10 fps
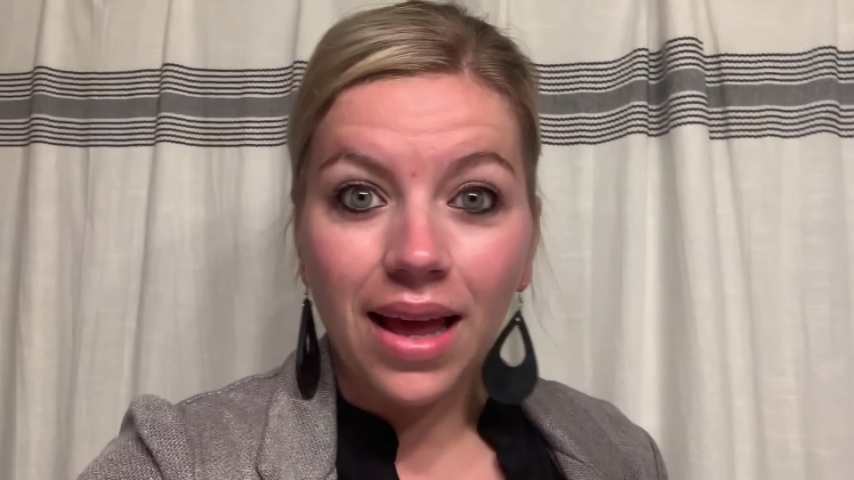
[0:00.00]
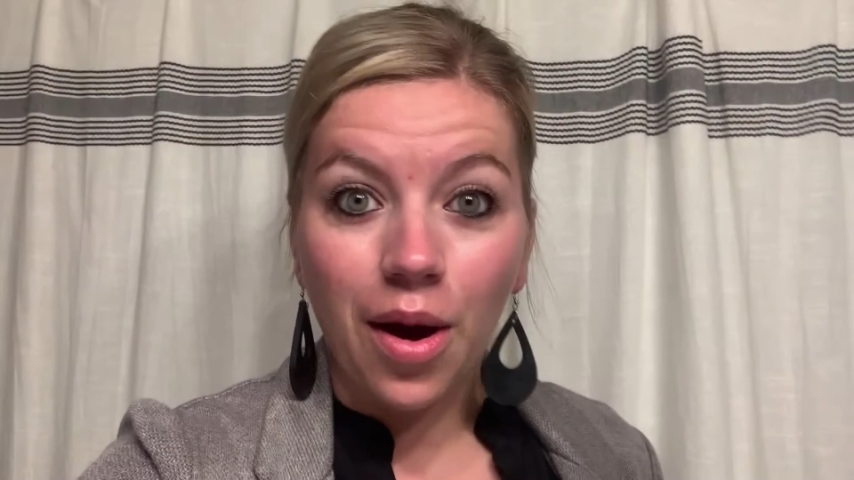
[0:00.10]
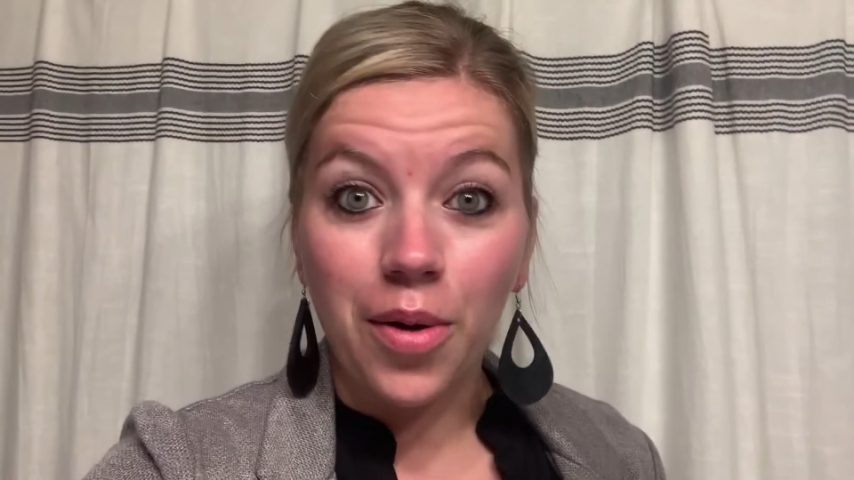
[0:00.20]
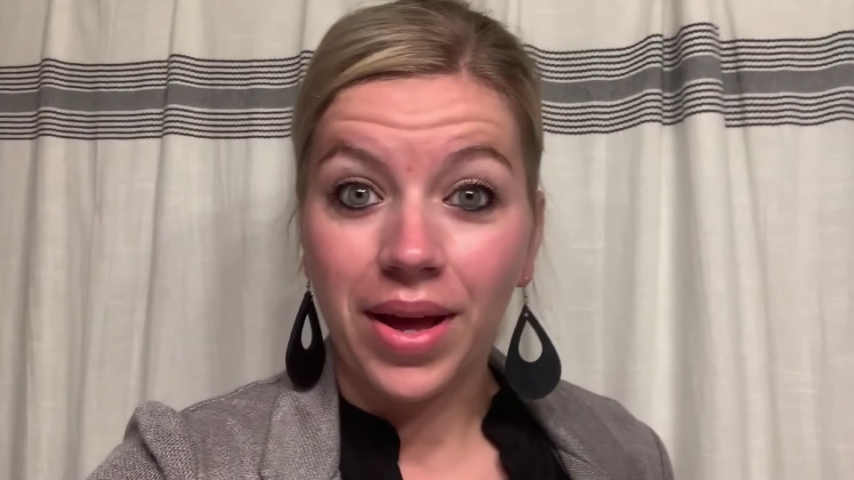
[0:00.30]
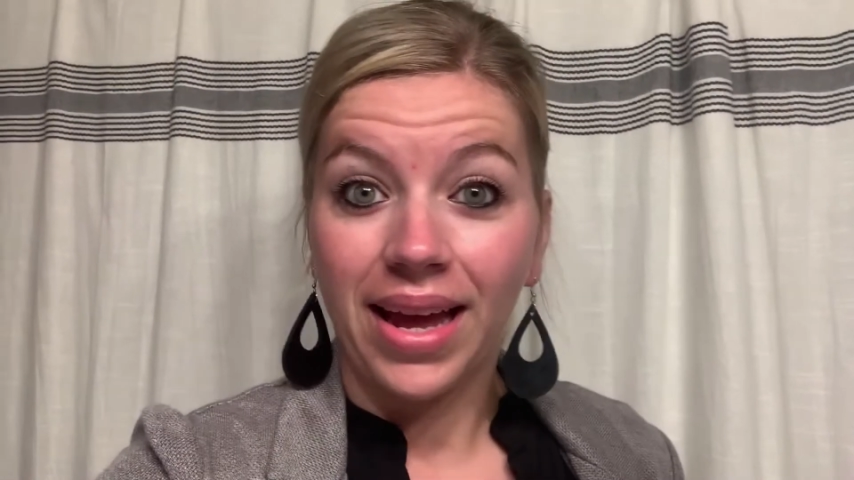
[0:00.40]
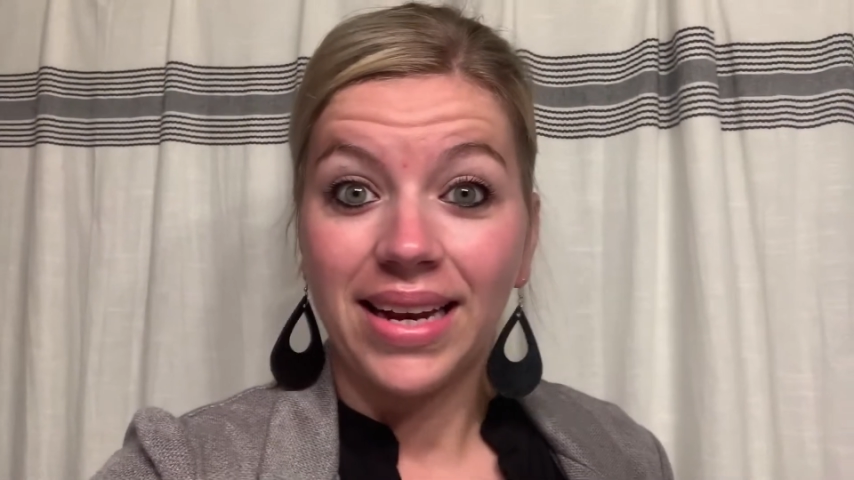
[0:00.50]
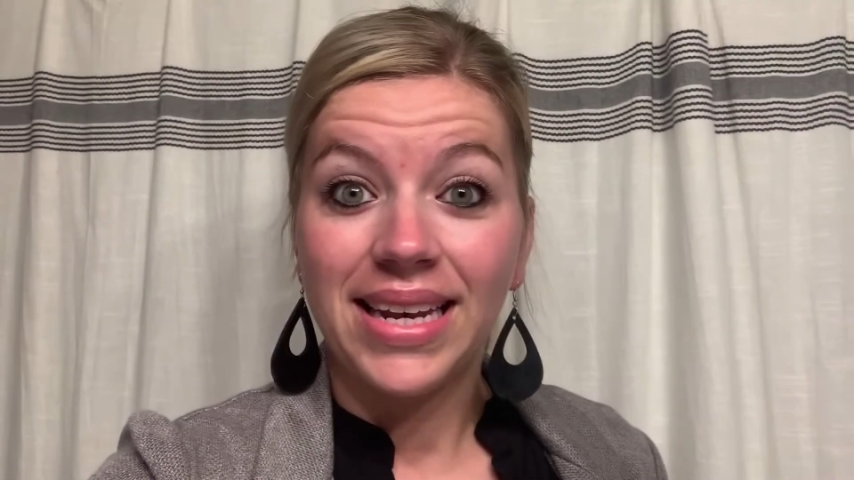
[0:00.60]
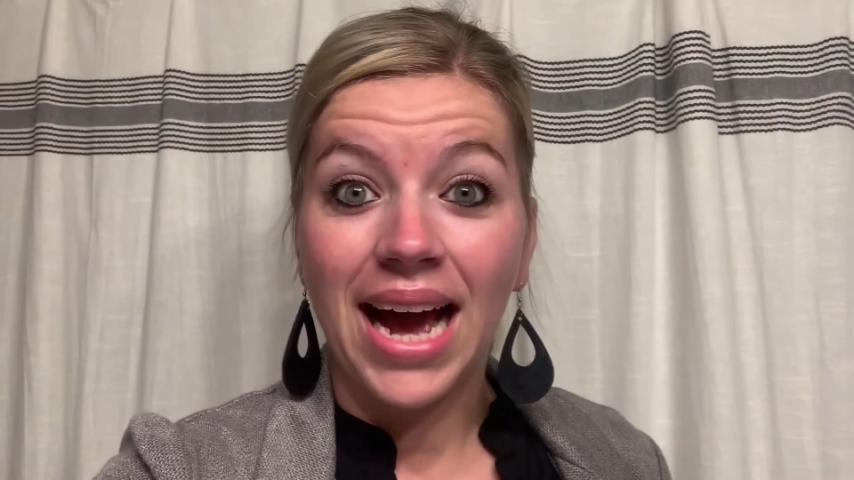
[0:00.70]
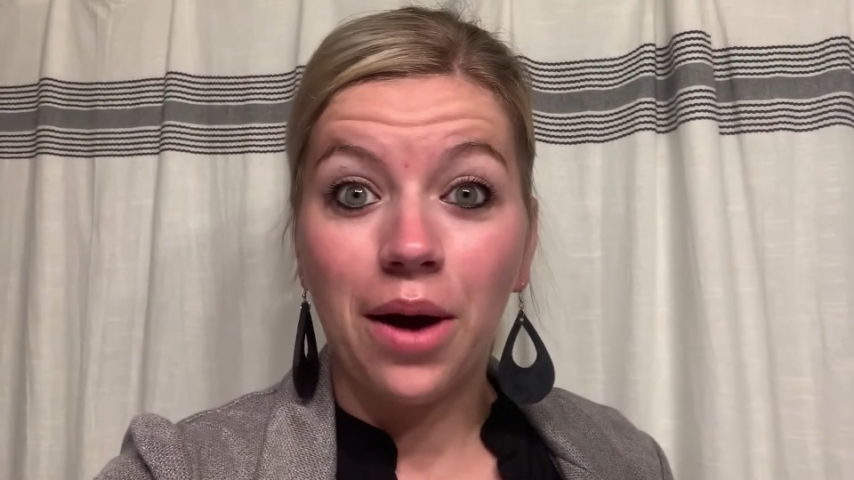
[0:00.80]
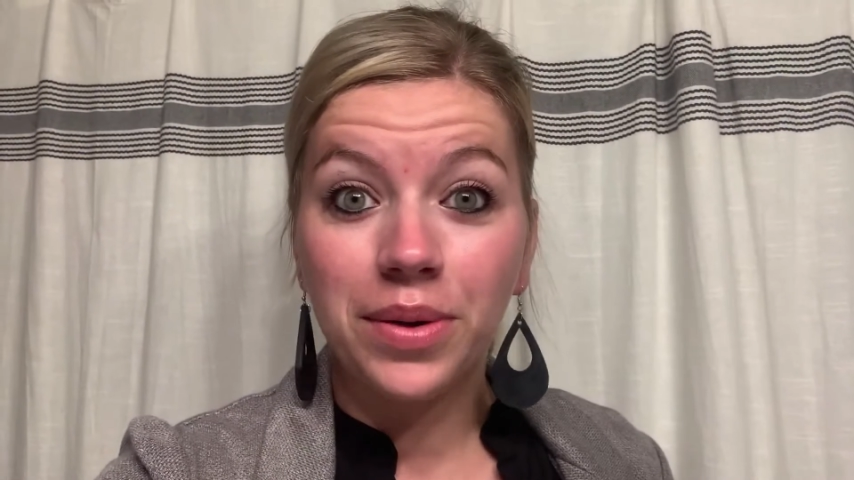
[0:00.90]
Okay,
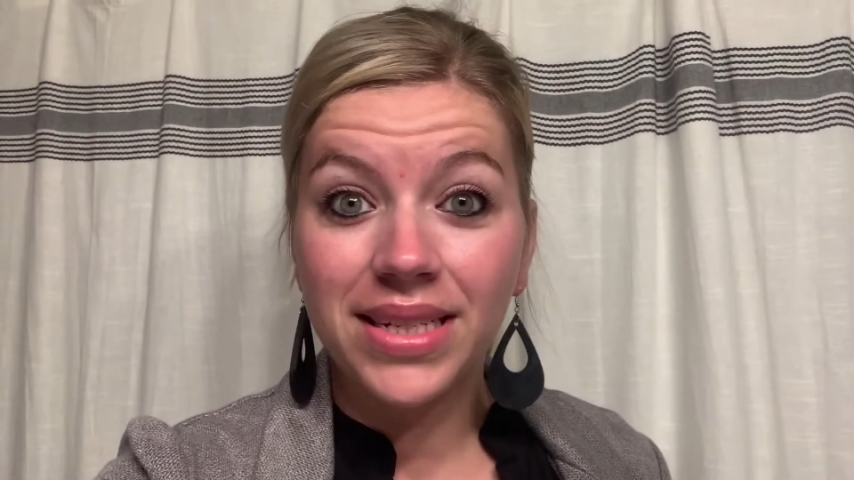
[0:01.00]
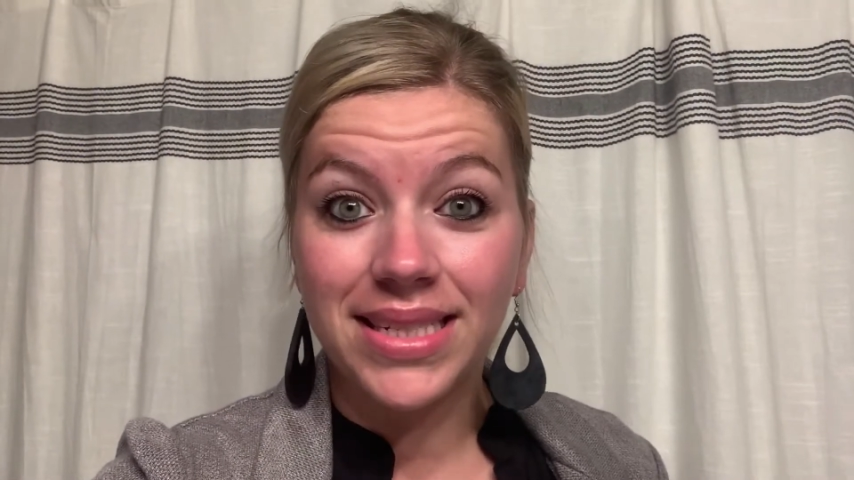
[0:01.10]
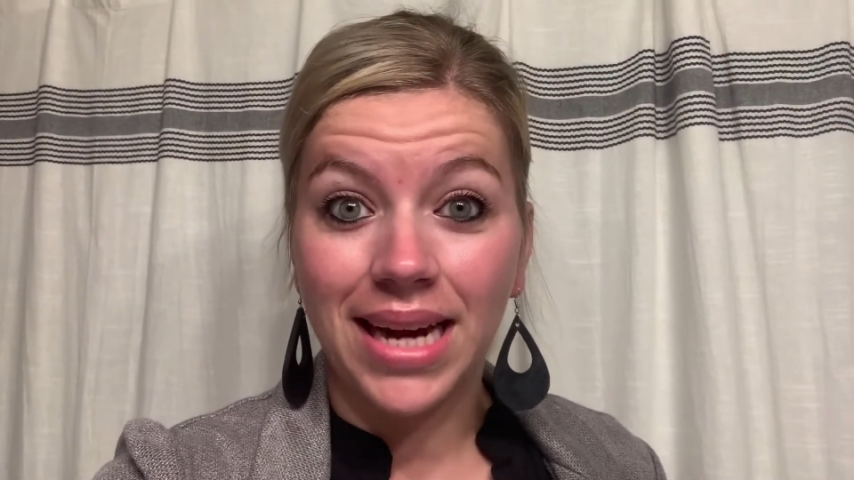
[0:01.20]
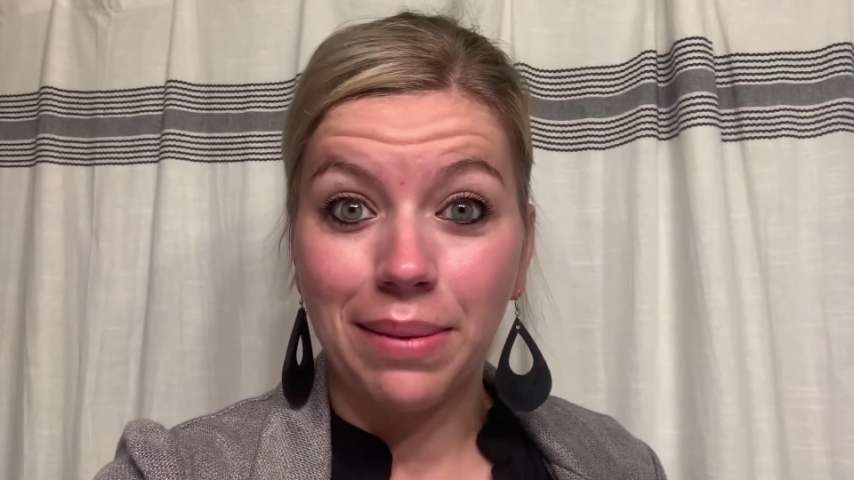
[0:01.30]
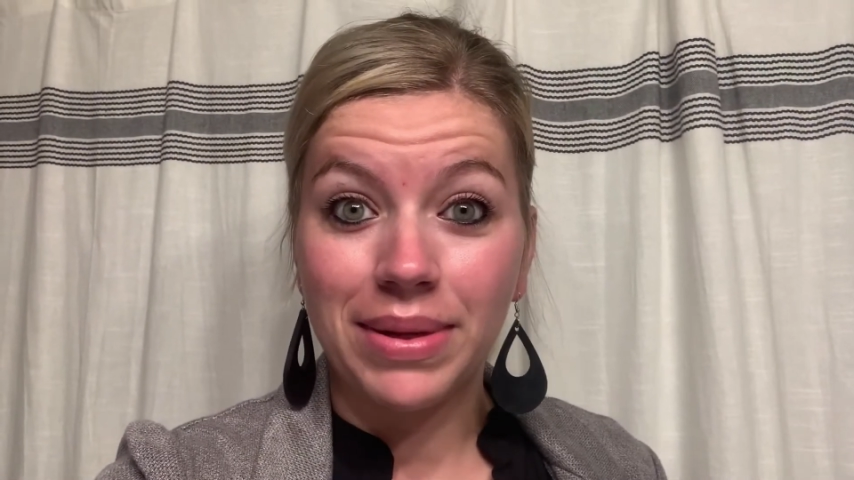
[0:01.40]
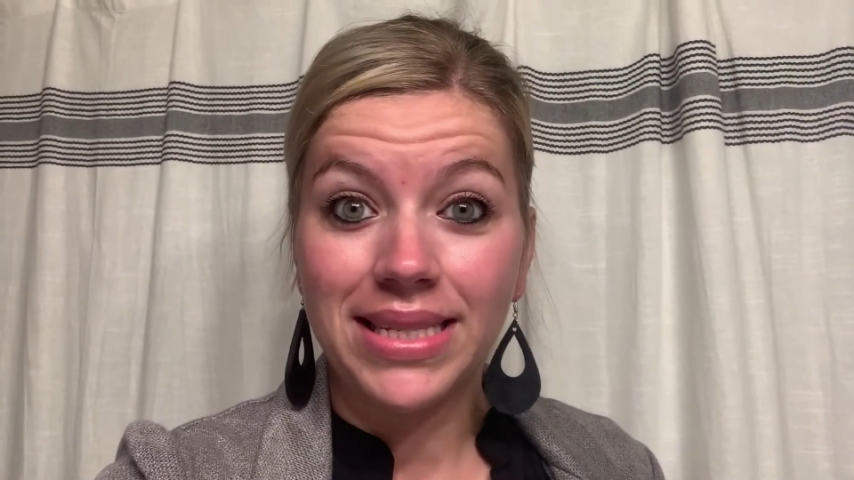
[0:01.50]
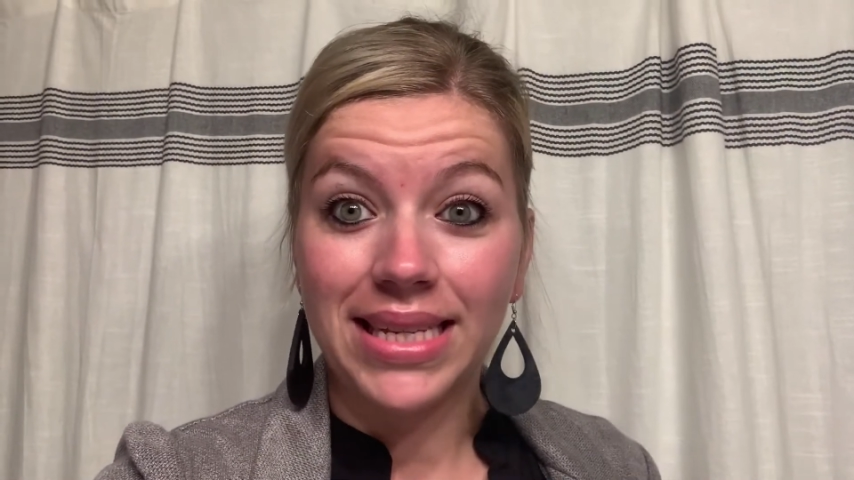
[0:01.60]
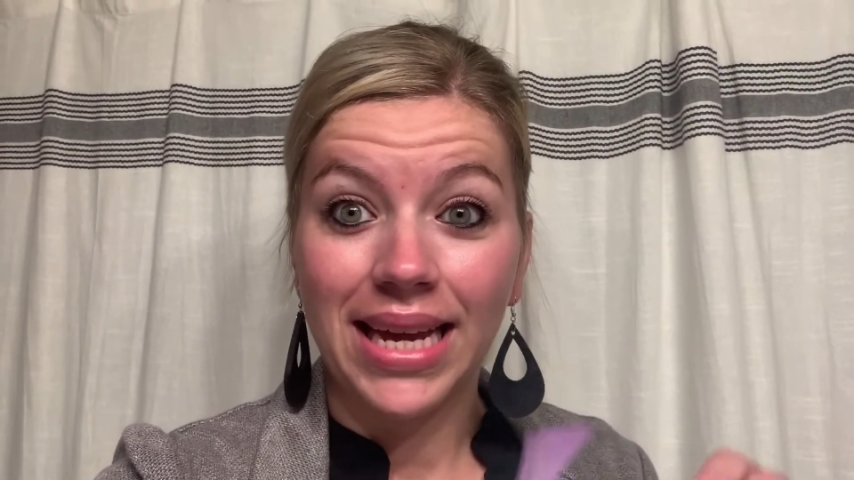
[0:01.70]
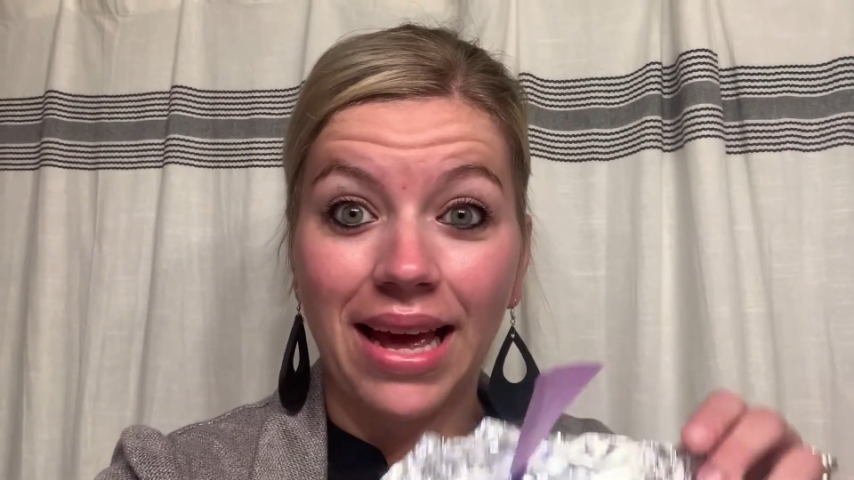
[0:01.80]
now it is time to see